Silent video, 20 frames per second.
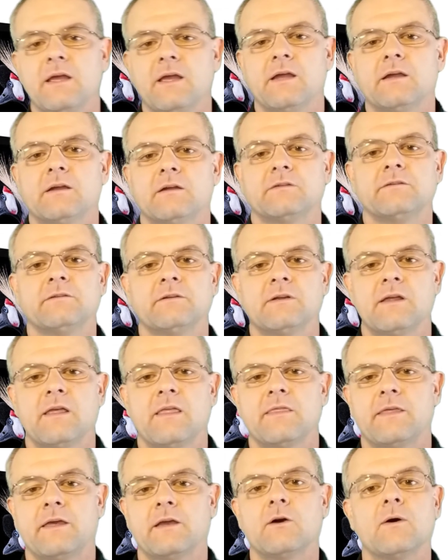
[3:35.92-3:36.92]
and
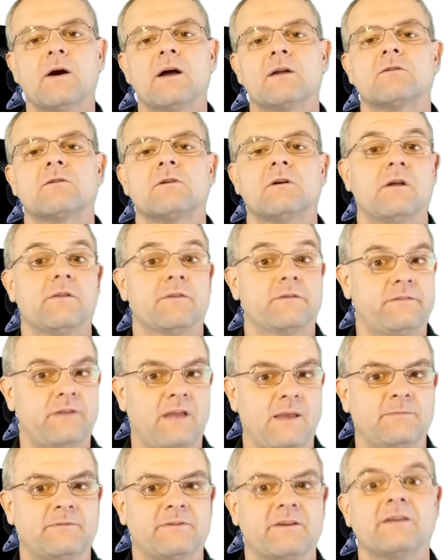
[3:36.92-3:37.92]
they go out and crawl the
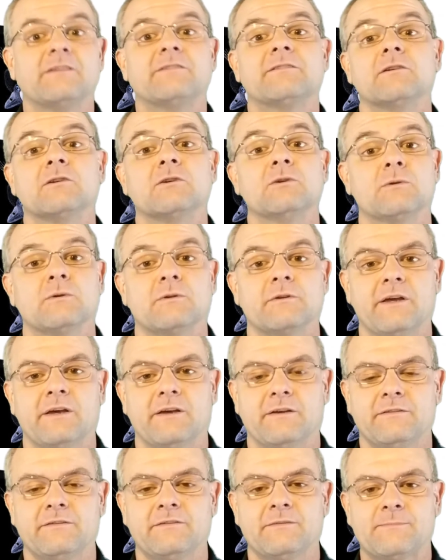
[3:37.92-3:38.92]
same sites that Google
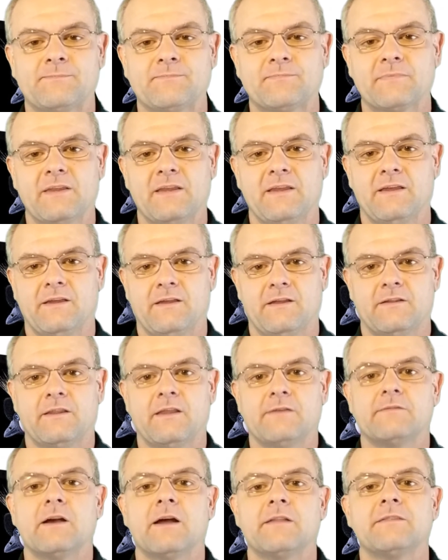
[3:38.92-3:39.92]
does,
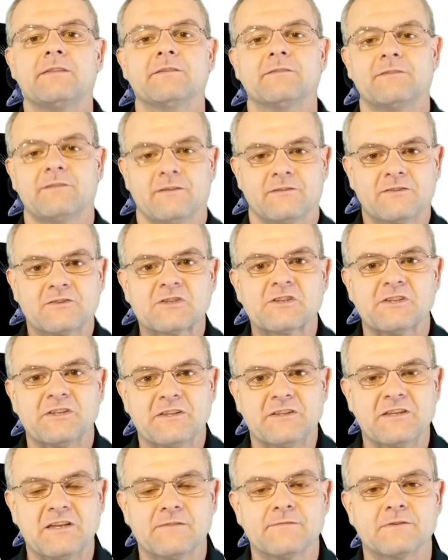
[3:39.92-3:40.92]
and they've got this
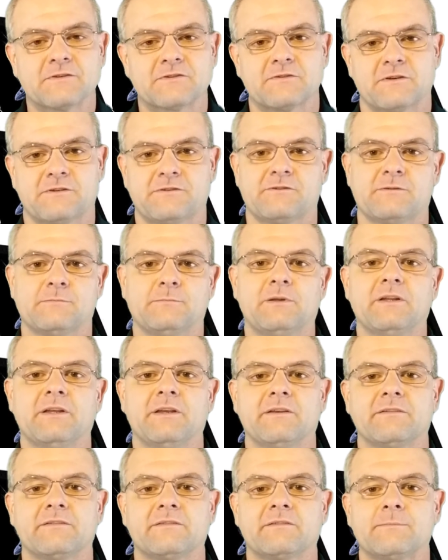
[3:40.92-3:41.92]
essentially the infrastructure in
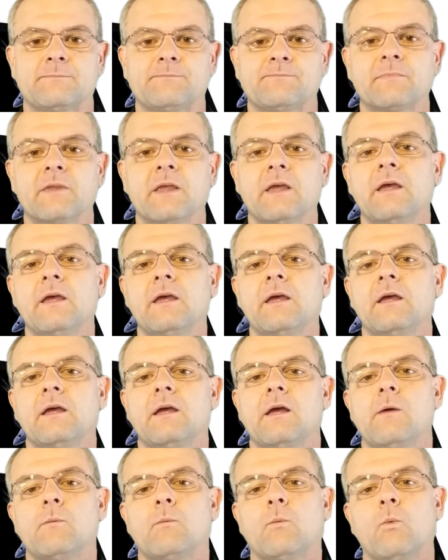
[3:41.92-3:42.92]
place.
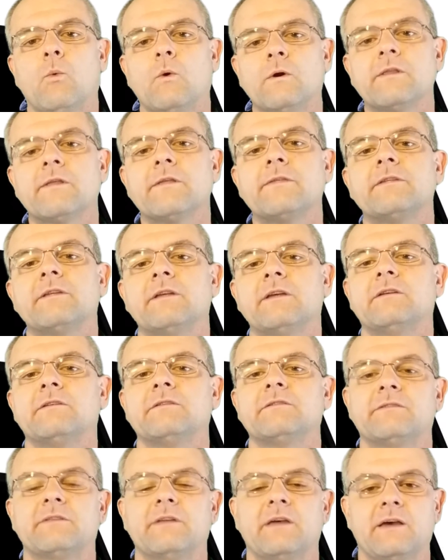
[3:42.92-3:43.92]
And one of the
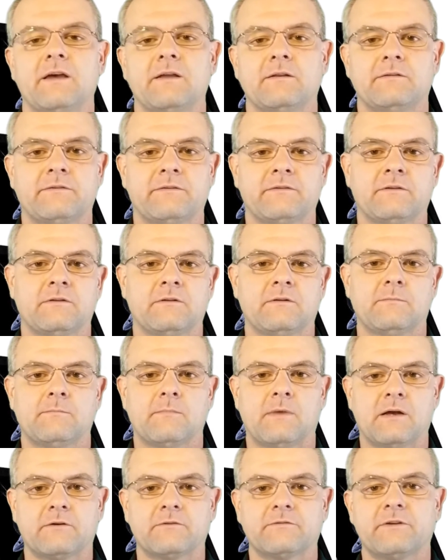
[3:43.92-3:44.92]
things that
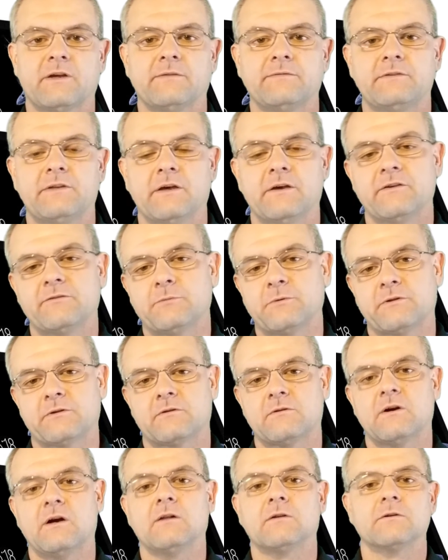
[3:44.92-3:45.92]
Microsoft does with
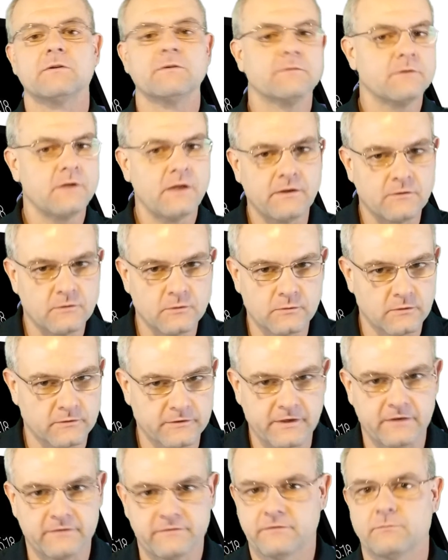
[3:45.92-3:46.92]
the crawler, and
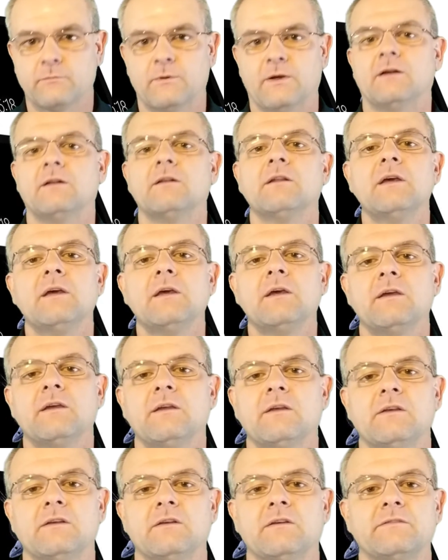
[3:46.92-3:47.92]
Google does as well,
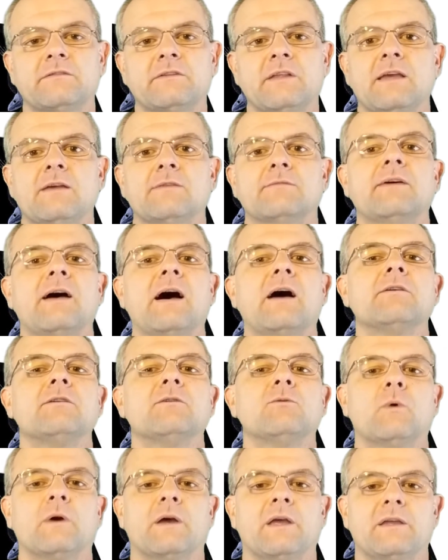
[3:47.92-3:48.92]
is they
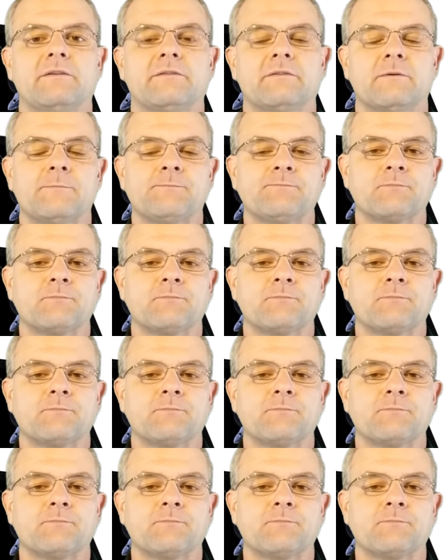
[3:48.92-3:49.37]
evaluate